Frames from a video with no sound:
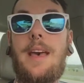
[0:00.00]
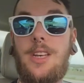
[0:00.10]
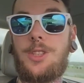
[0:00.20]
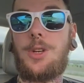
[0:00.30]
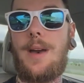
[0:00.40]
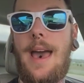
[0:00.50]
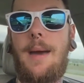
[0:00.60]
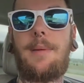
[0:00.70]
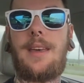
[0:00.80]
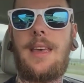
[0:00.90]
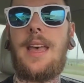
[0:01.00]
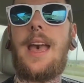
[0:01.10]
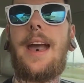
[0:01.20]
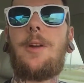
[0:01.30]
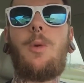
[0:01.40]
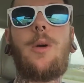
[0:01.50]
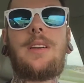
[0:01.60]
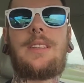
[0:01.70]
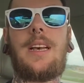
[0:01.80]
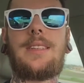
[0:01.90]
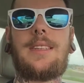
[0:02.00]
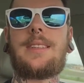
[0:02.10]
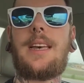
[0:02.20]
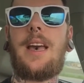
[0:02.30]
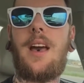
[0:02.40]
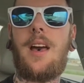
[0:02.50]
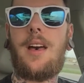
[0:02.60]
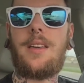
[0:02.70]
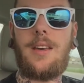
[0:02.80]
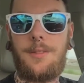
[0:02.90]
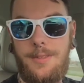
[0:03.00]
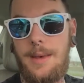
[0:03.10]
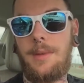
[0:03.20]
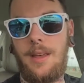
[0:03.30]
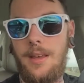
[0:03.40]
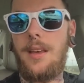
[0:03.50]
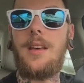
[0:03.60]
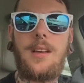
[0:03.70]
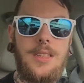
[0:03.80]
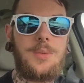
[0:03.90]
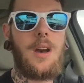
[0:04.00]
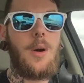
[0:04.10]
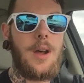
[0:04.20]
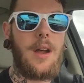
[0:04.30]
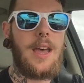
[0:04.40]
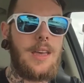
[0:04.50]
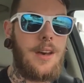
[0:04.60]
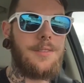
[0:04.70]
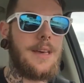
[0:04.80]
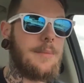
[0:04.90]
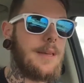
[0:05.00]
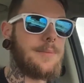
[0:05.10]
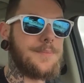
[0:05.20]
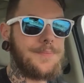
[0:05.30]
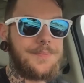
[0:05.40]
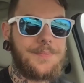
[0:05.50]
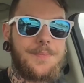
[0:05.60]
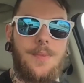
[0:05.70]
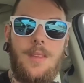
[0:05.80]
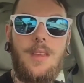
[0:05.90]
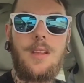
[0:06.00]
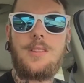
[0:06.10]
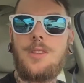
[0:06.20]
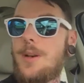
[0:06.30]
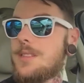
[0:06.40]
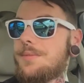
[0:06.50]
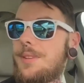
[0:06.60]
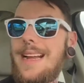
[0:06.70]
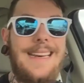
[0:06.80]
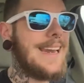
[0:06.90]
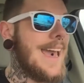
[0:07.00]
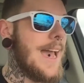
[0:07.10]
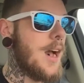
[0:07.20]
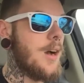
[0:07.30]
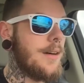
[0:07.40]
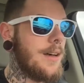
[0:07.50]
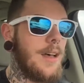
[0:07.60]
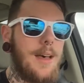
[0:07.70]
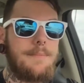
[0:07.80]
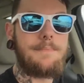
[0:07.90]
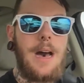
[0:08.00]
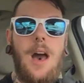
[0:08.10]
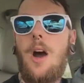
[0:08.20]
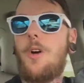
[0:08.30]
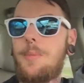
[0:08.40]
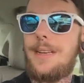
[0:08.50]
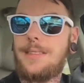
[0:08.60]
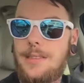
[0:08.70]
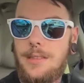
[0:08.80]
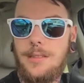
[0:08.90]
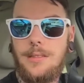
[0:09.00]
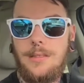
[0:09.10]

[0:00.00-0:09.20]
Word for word: make us too happy and worries us as a young family, because we are a young family. So as of right now, my homies,